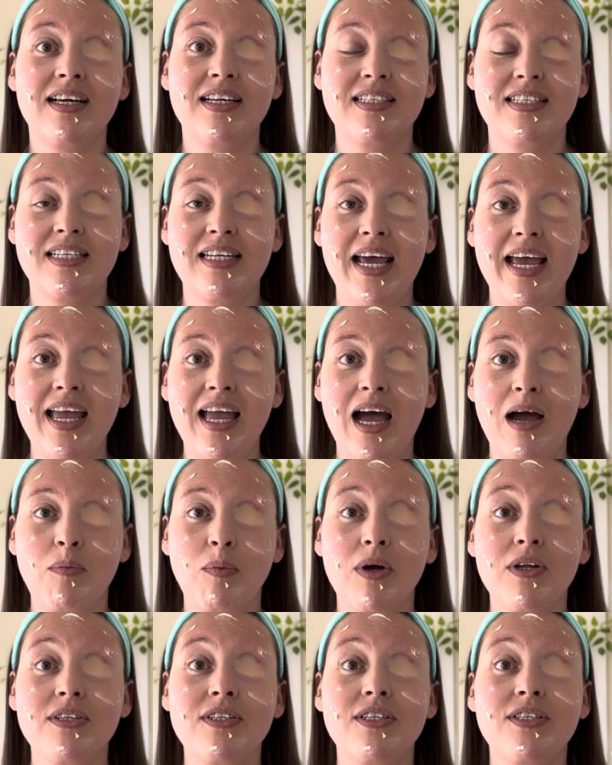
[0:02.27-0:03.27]
Today I
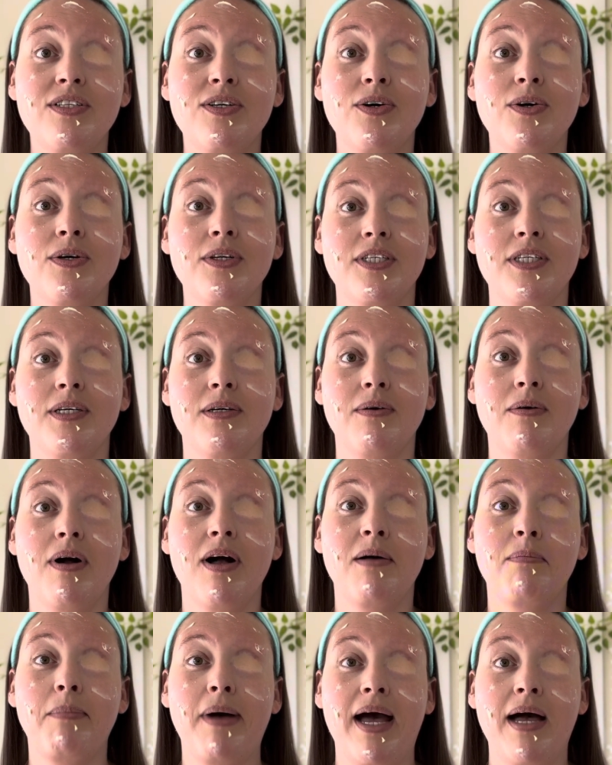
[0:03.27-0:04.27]
want to talk to you
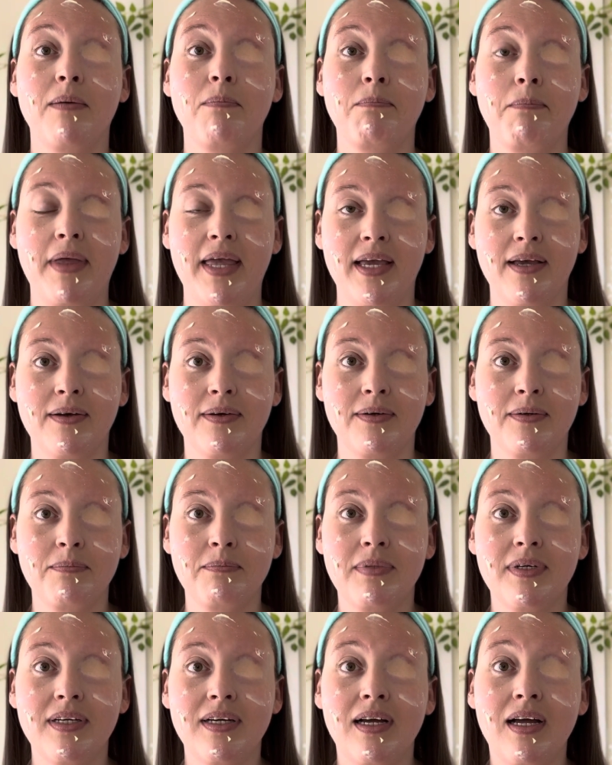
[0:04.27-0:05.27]
about makeup